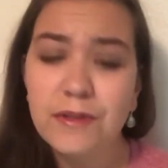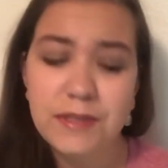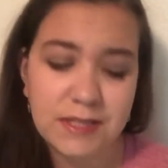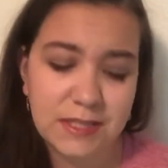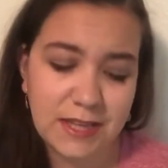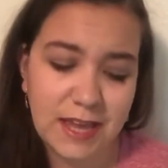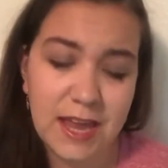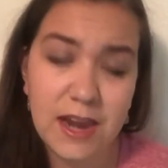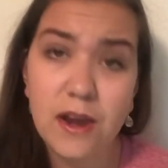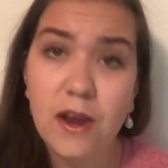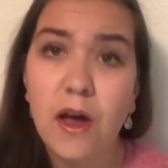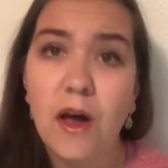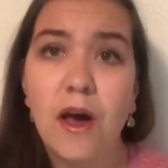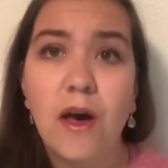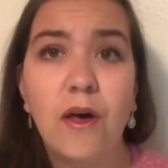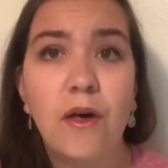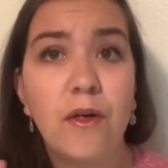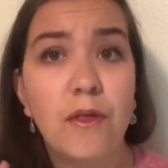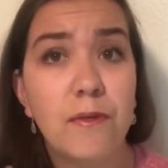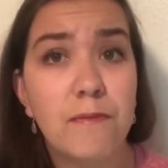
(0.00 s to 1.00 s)
skin
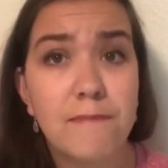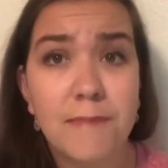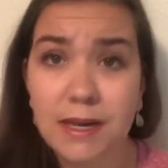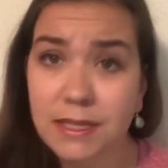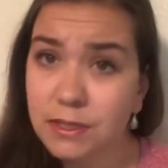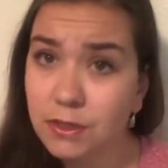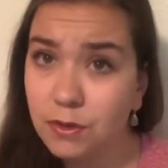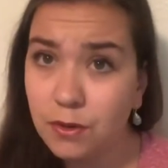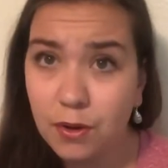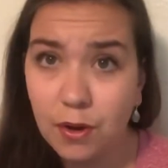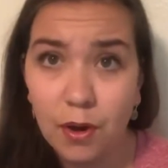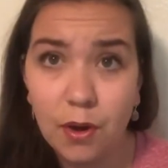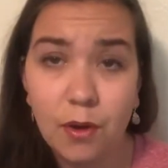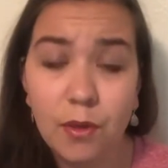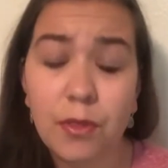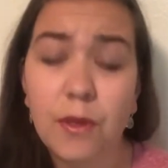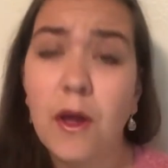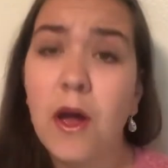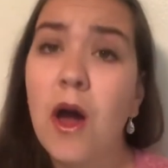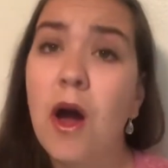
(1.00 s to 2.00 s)
health, muscle
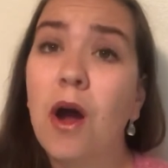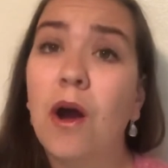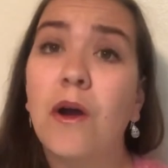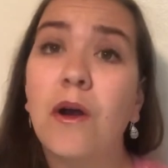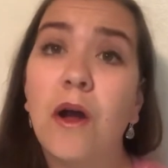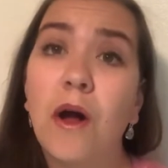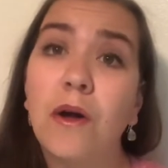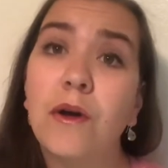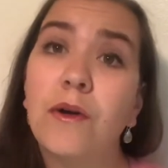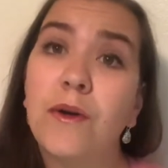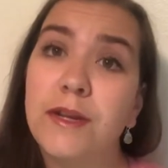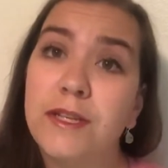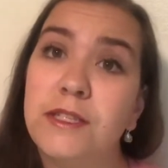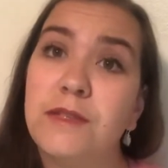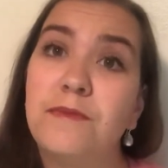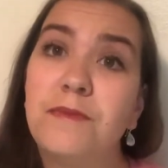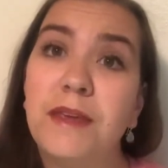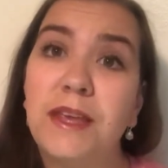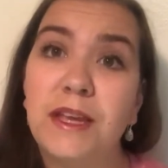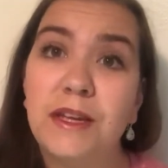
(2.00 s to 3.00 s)
growth are all going
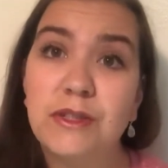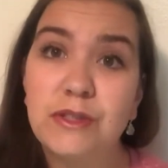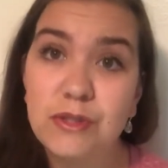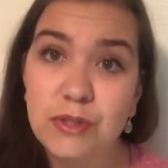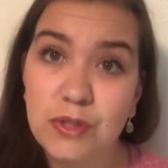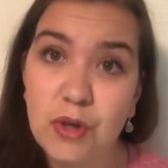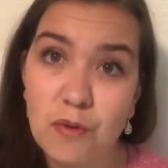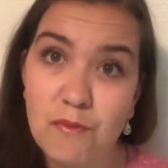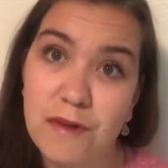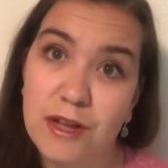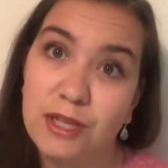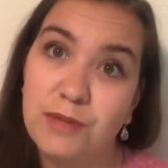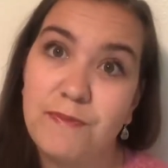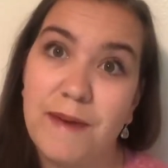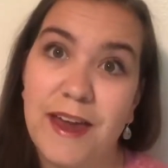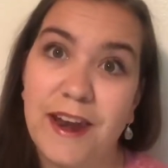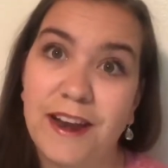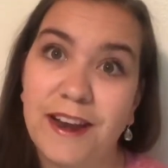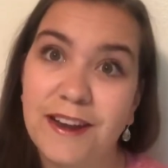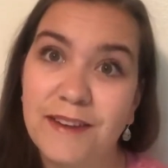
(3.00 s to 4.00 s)
to be so much
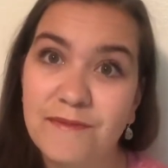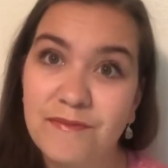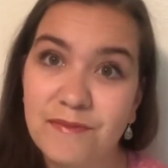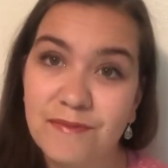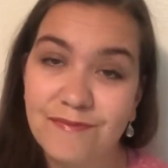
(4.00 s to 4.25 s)
better.